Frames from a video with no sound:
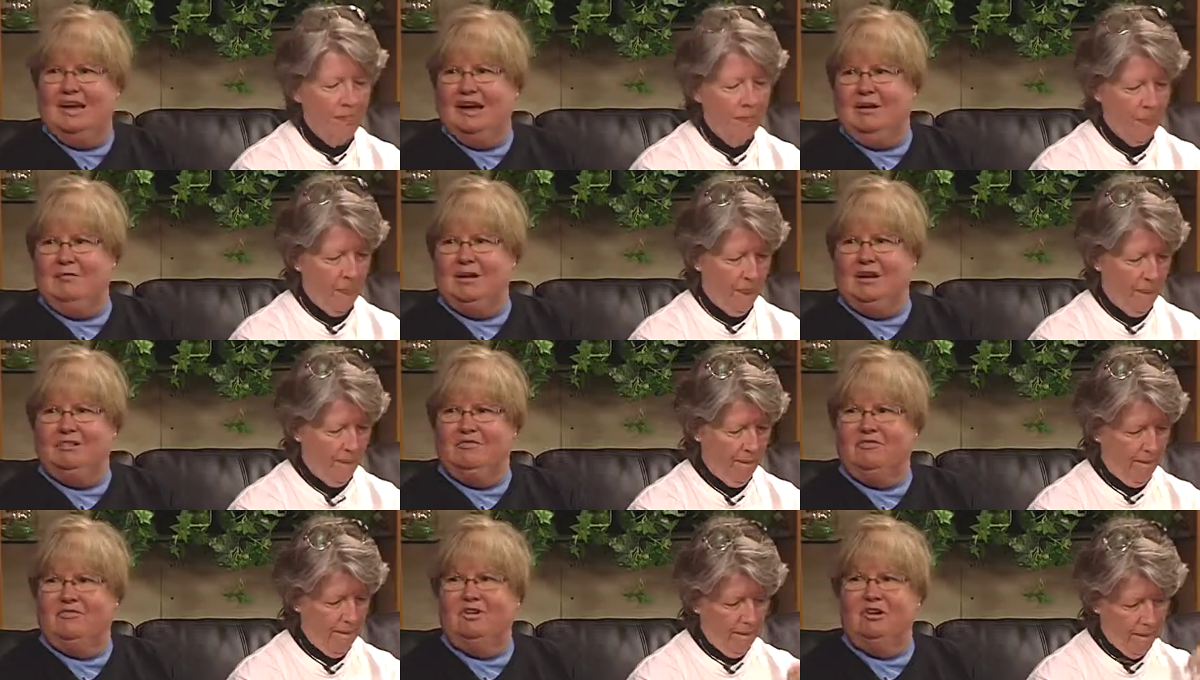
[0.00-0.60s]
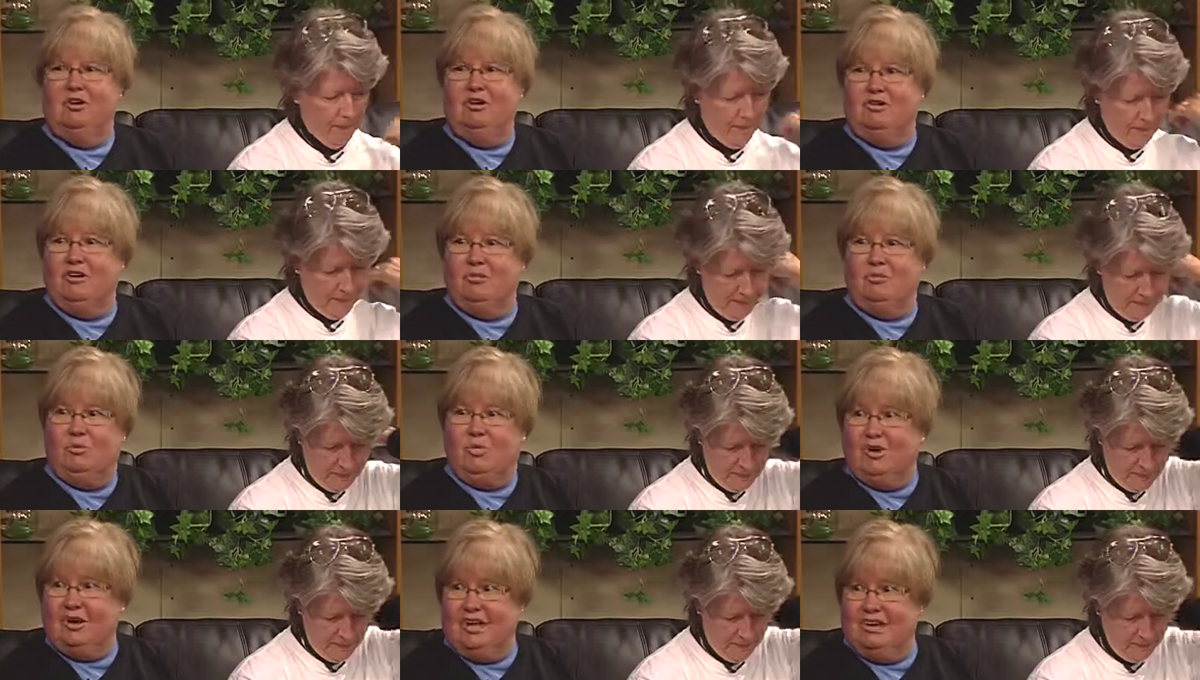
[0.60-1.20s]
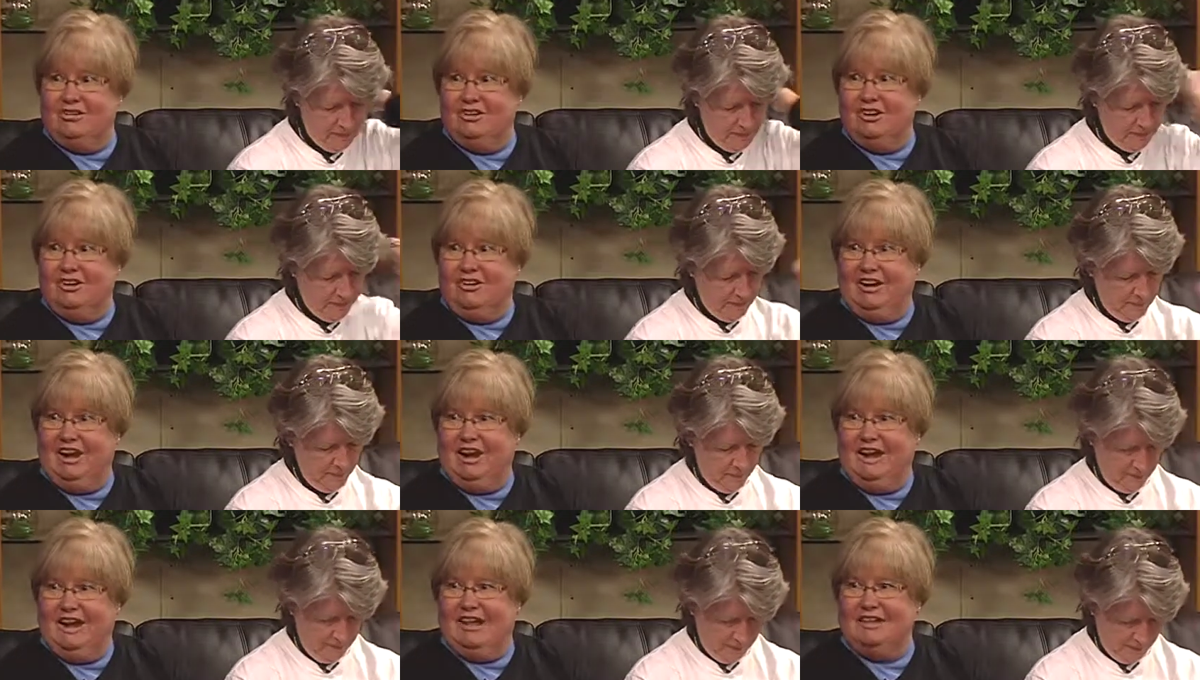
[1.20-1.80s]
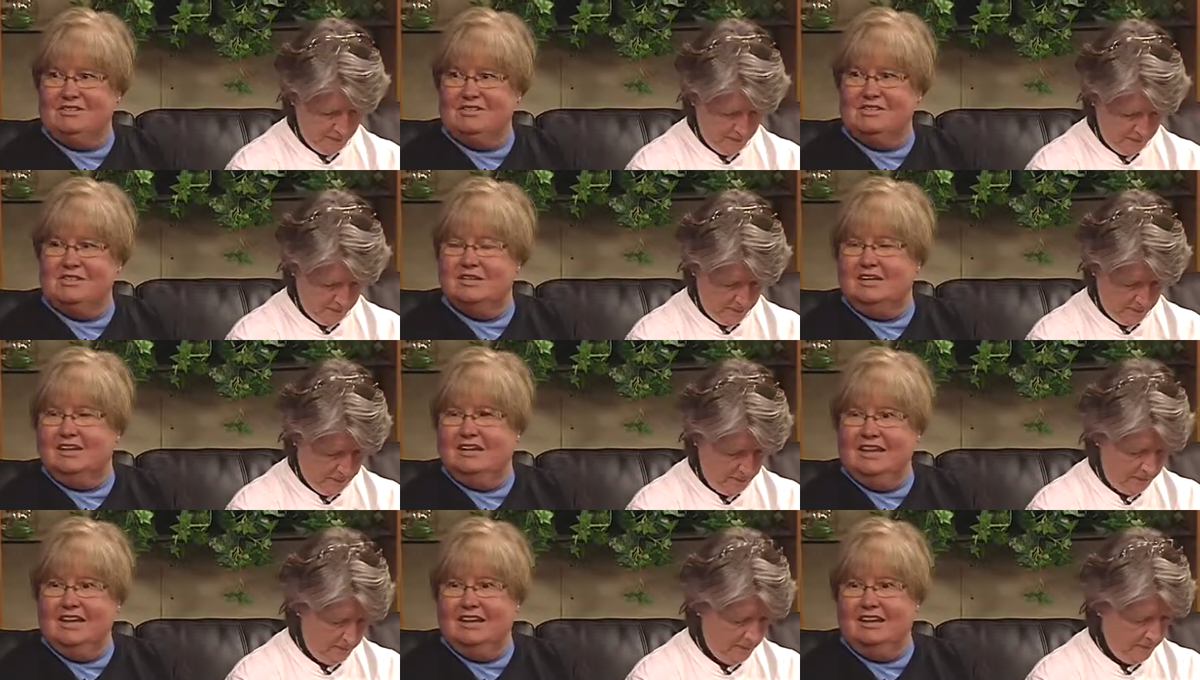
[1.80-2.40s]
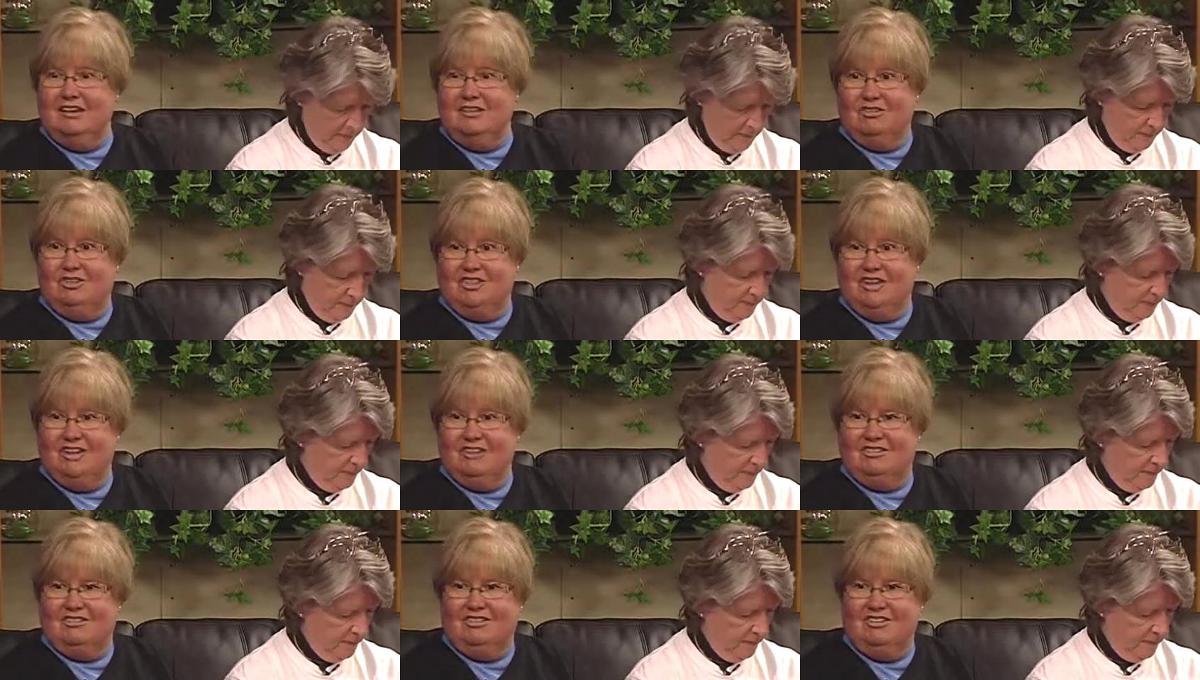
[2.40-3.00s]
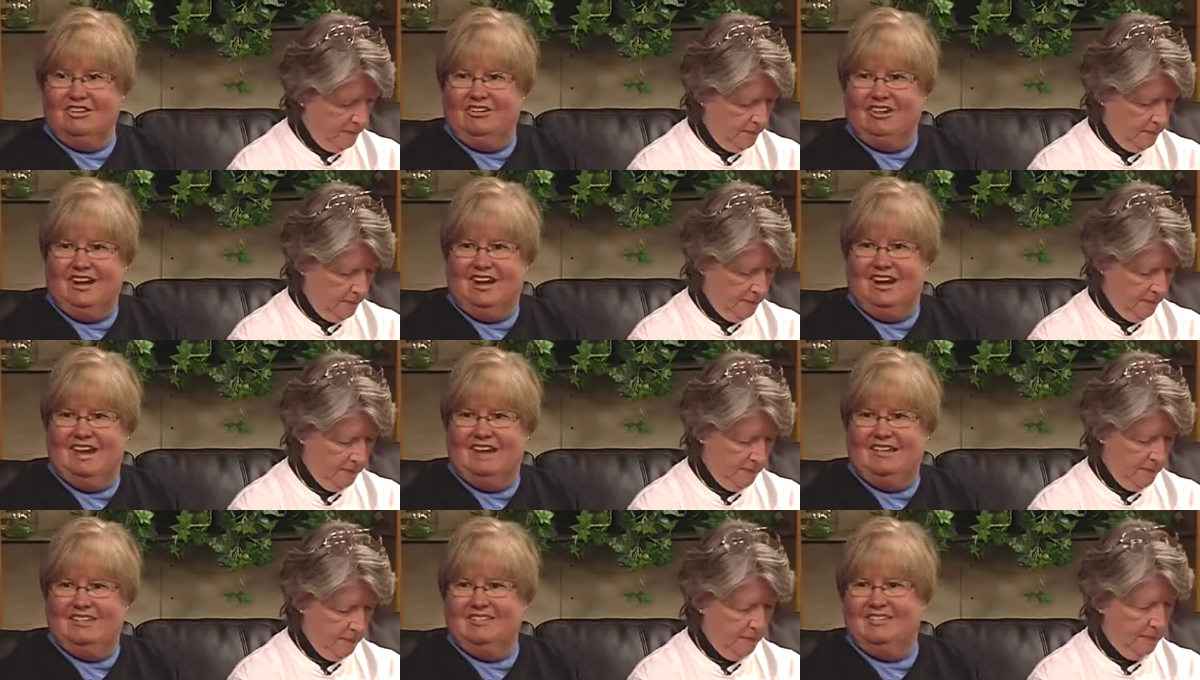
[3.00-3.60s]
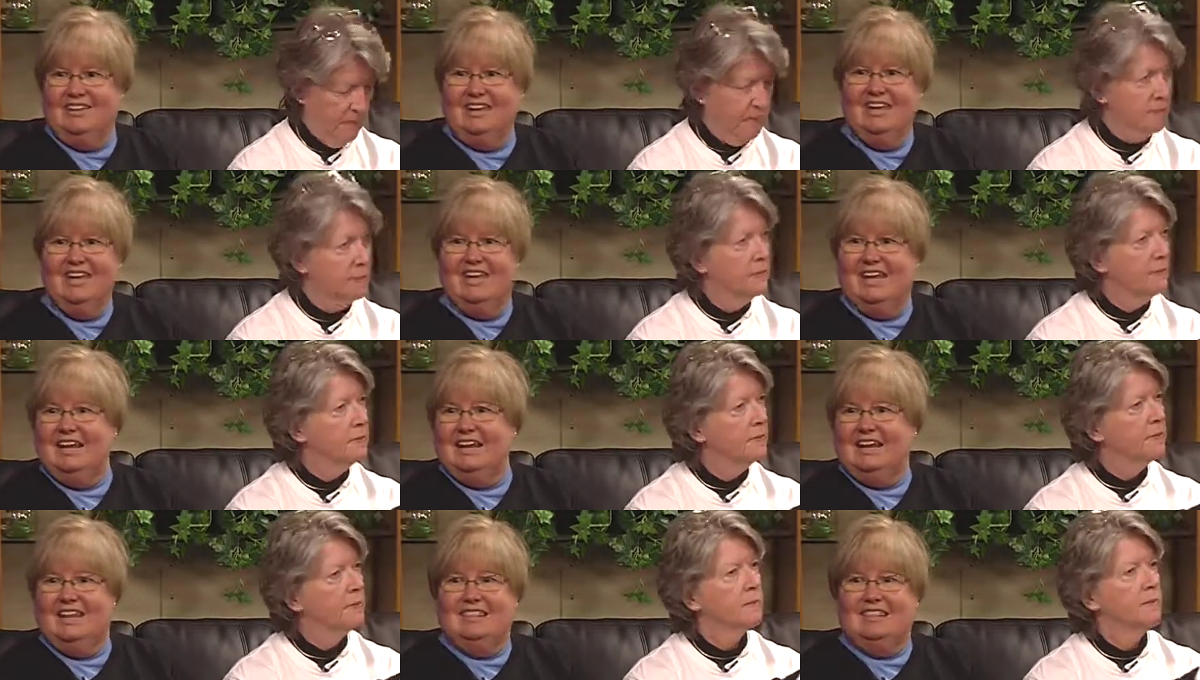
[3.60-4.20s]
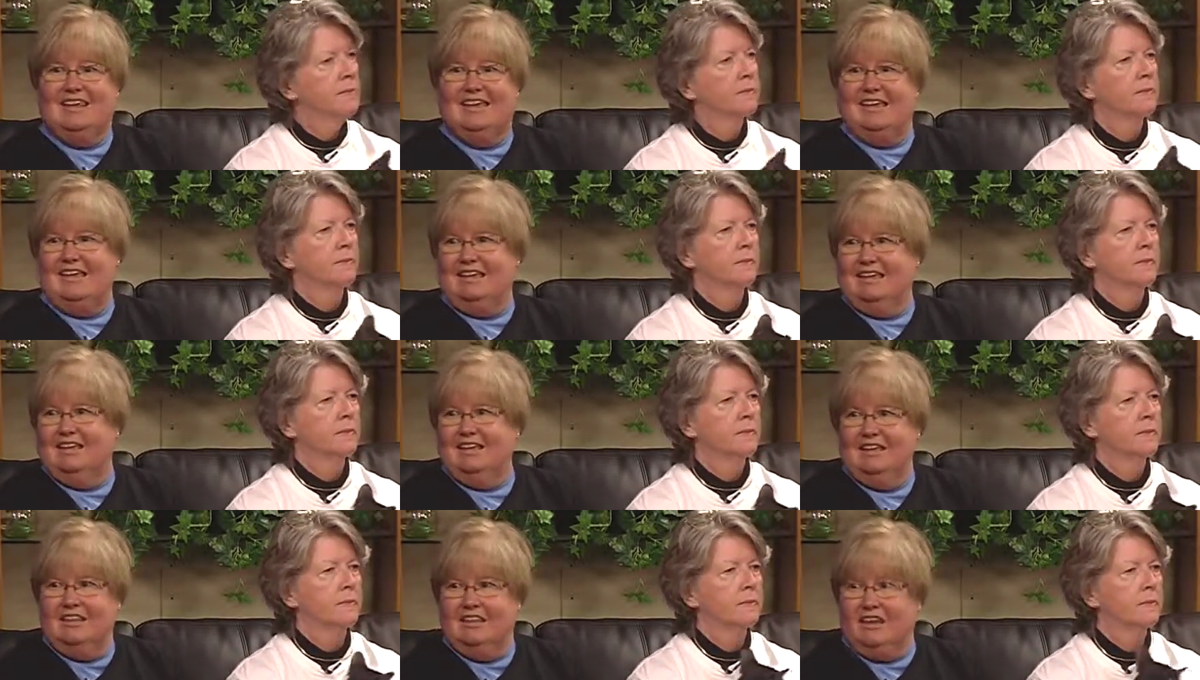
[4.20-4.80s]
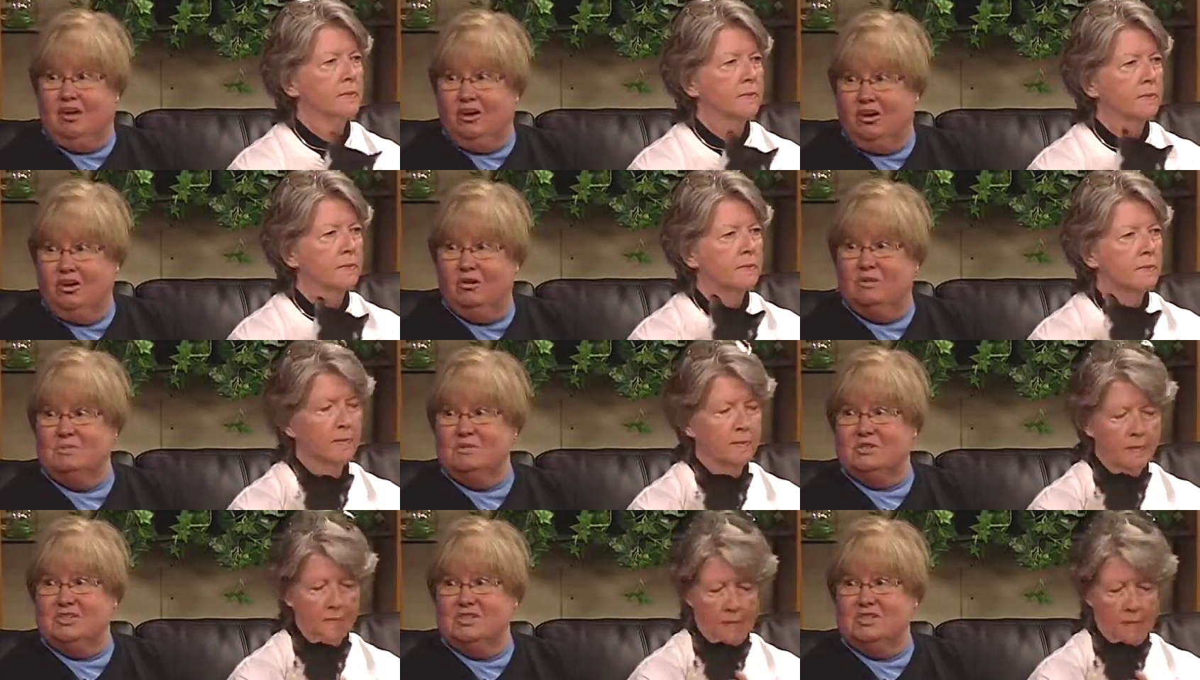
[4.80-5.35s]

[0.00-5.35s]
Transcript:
Speaker 1: I mean, if you are working on your house, need new things on your house, anything, the home